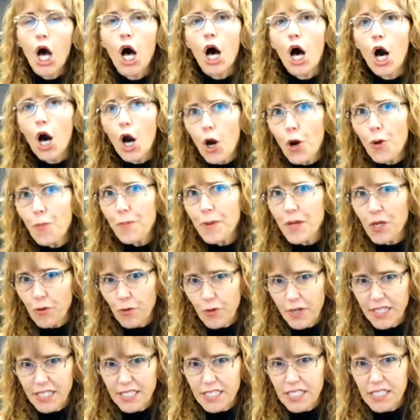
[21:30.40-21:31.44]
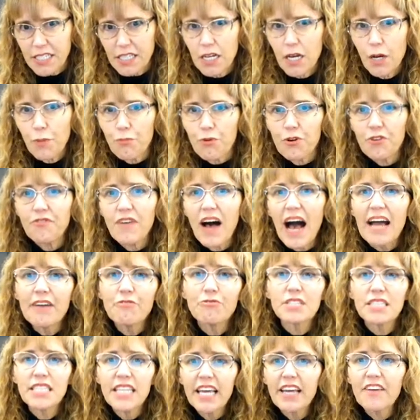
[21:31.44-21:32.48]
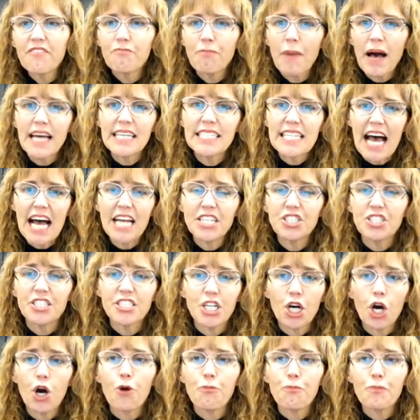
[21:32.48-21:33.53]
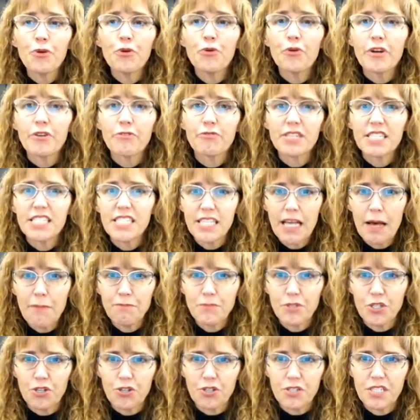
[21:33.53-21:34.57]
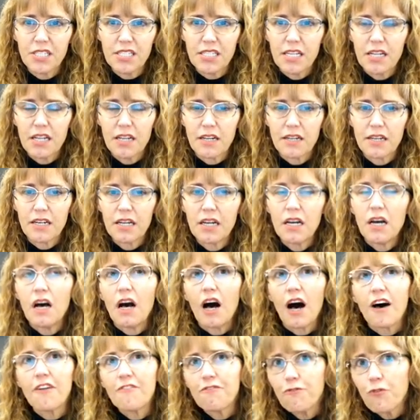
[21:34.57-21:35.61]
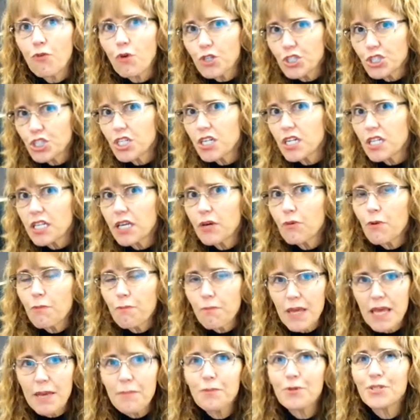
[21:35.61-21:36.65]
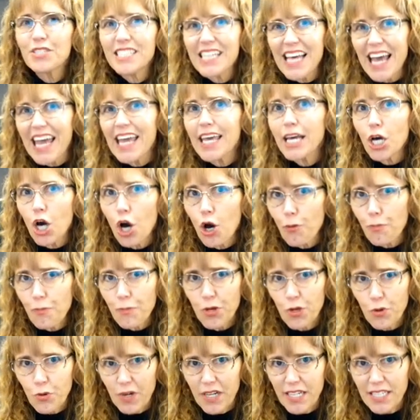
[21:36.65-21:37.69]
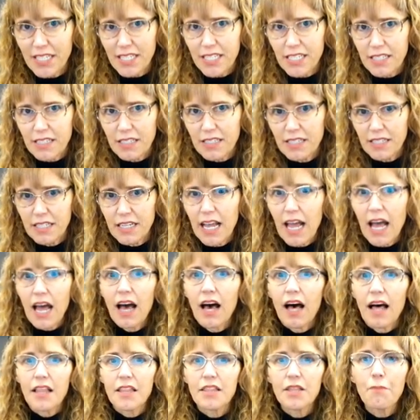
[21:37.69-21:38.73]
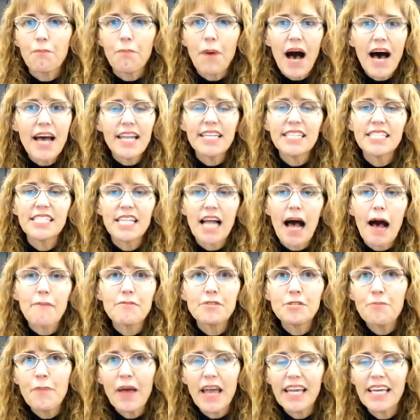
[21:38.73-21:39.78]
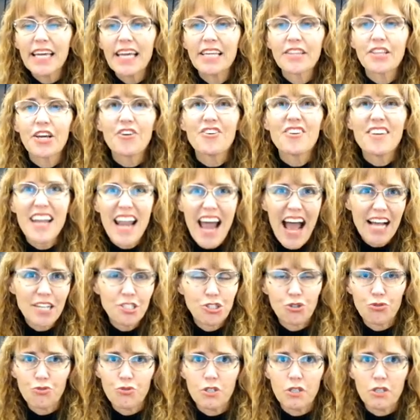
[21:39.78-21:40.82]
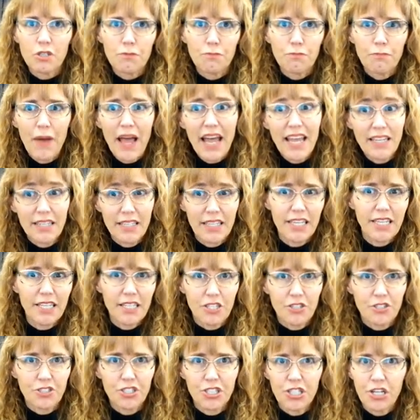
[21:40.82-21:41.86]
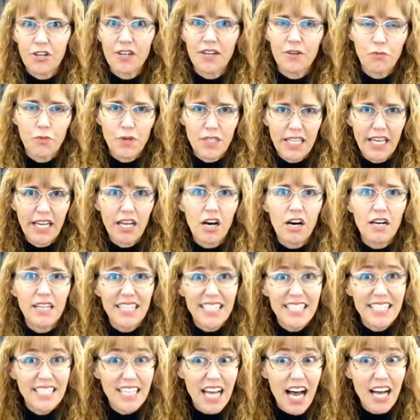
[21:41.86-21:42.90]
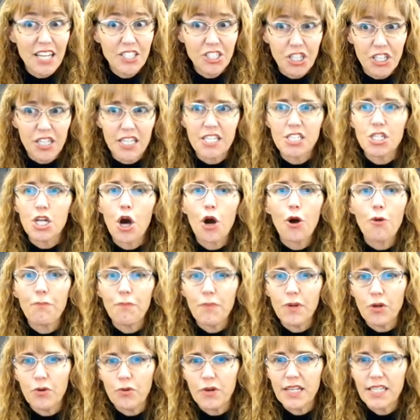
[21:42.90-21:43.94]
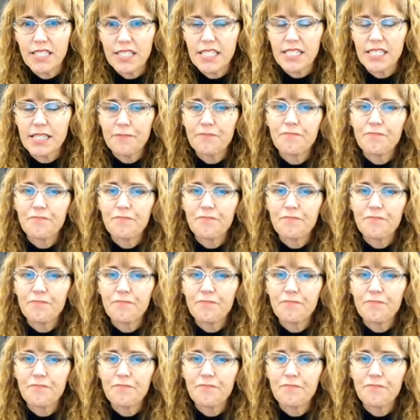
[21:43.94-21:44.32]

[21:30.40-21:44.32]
Opioids provide relief by attaching to opioid receptors. Unfortunately, when people take opioids, the body stops making their natural painkillers. They're what they call endogenous opioids.